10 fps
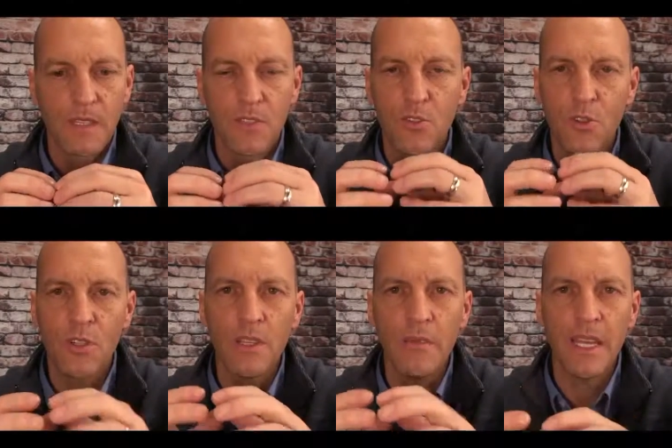It
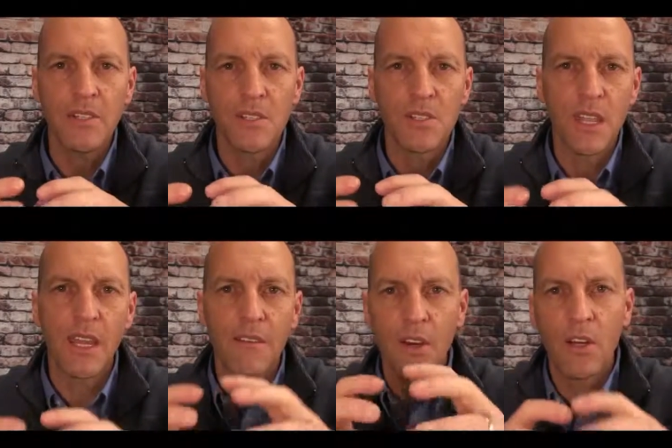certainly makes this
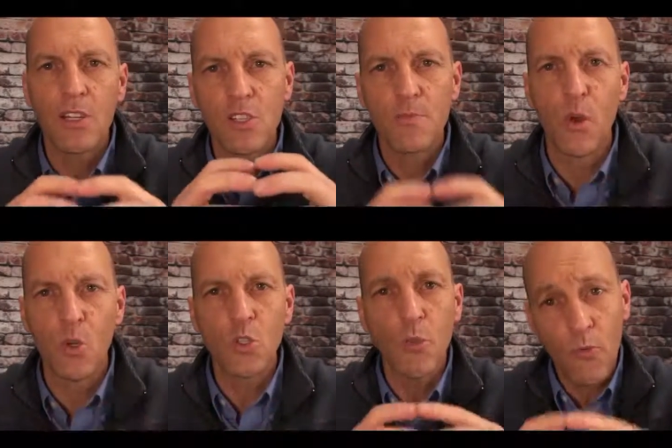tank very
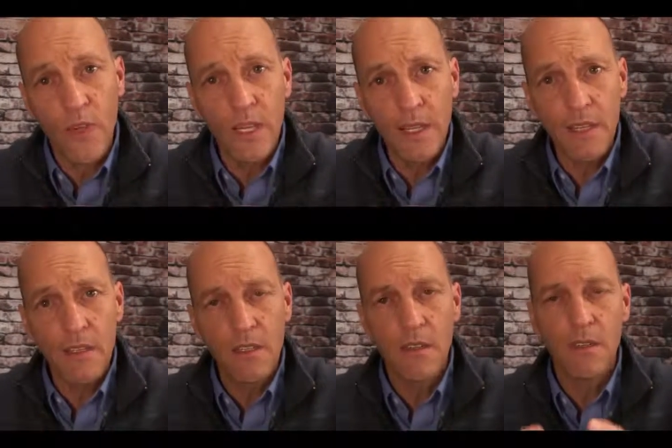disposable feeling,
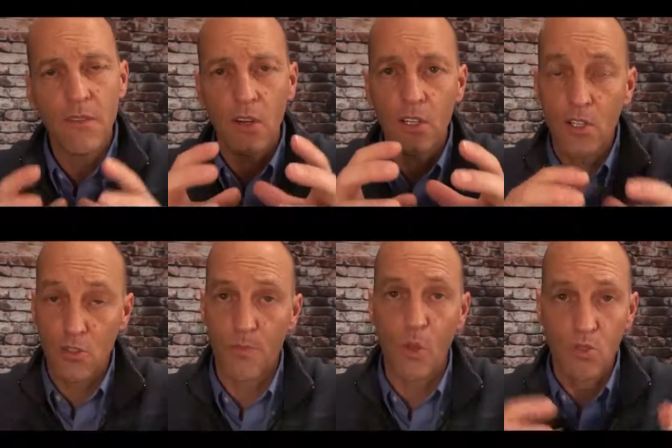very
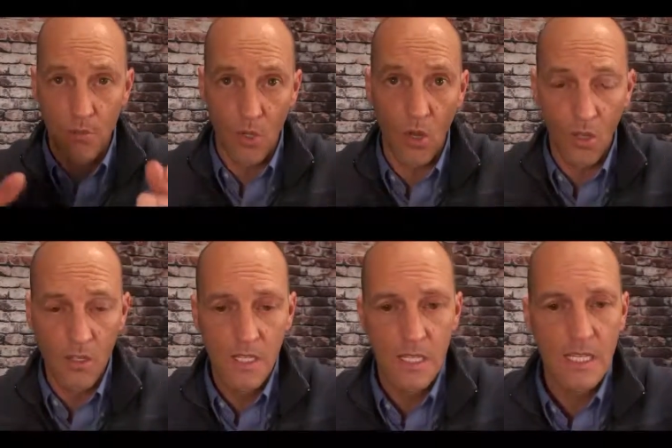disposable.